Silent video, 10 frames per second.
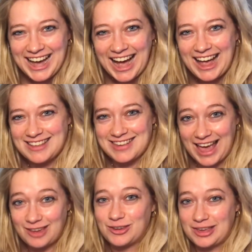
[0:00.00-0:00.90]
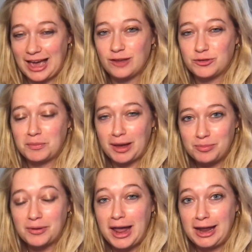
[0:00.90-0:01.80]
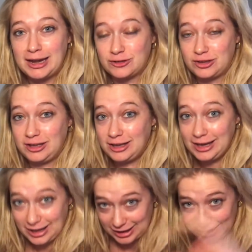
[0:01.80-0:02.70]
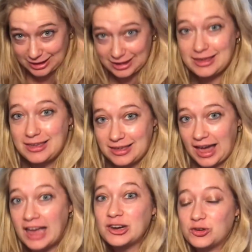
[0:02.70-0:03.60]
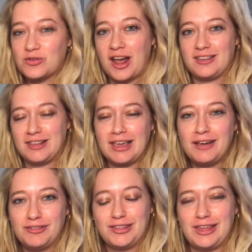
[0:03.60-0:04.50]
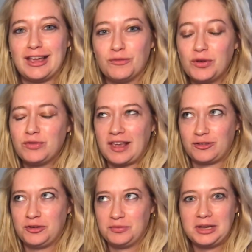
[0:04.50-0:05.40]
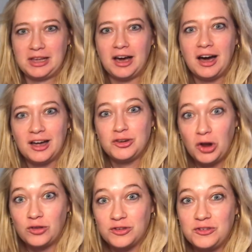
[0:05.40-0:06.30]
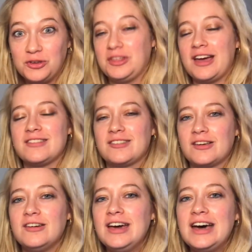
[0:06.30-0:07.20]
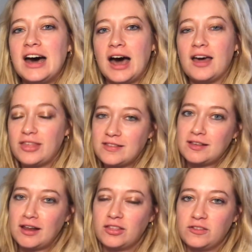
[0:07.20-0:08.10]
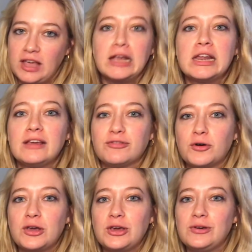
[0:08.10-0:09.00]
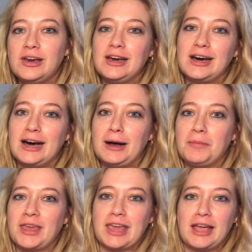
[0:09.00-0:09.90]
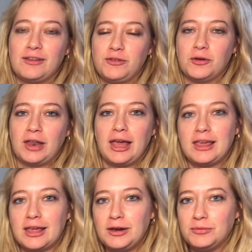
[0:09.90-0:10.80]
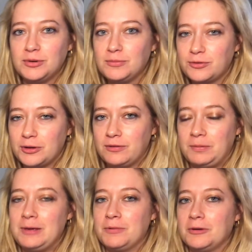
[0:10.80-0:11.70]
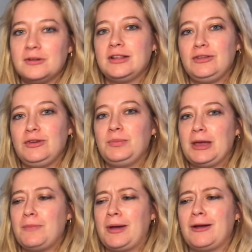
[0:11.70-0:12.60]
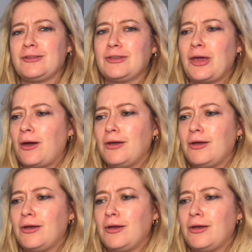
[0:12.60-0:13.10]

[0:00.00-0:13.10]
And I could catch my brain actually categorizing everything, and it was actually really hard not to do that. So uh, that's another technique for you. Um, again, if you're like in a room full of people and you're a bit embarrassed to go,